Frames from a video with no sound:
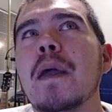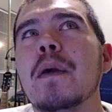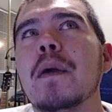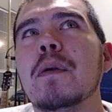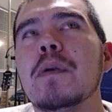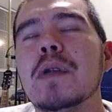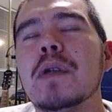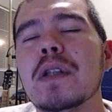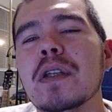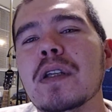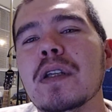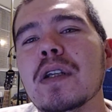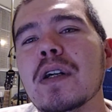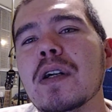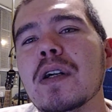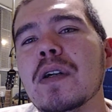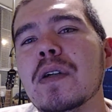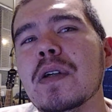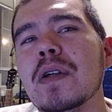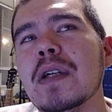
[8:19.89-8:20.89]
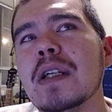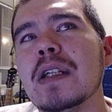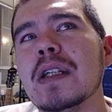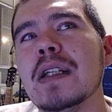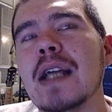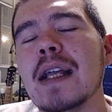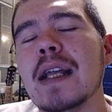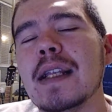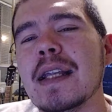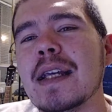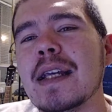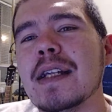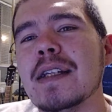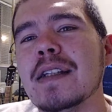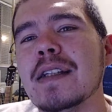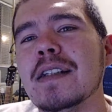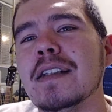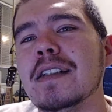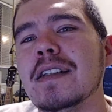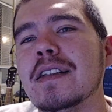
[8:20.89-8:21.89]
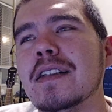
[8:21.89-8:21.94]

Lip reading: When in Atlanta,